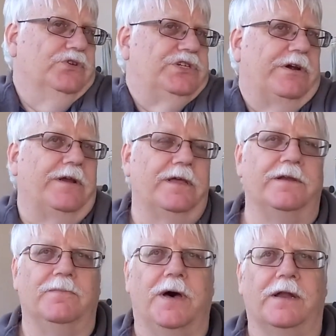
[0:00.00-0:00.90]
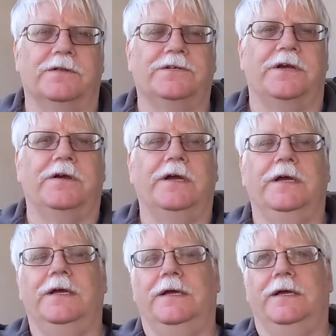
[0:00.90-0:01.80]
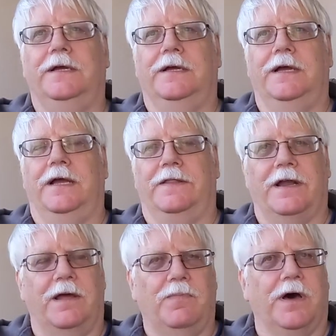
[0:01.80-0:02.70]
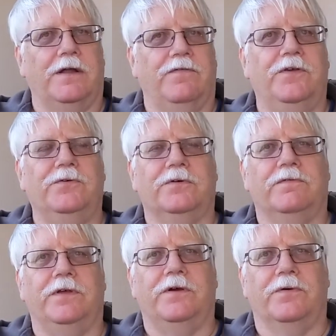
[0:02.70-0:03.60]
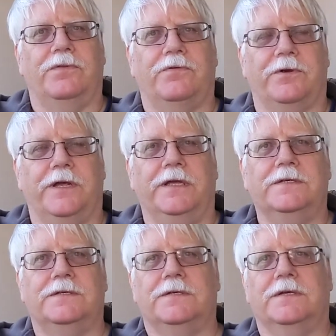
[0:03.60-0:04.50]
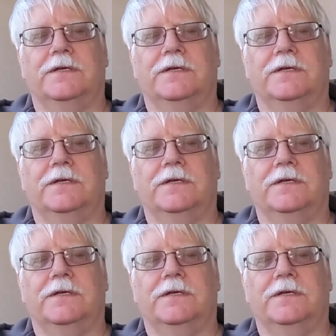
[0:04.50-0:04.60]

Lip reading: sharing it at a bottle share. And then I bought a few of the 03s,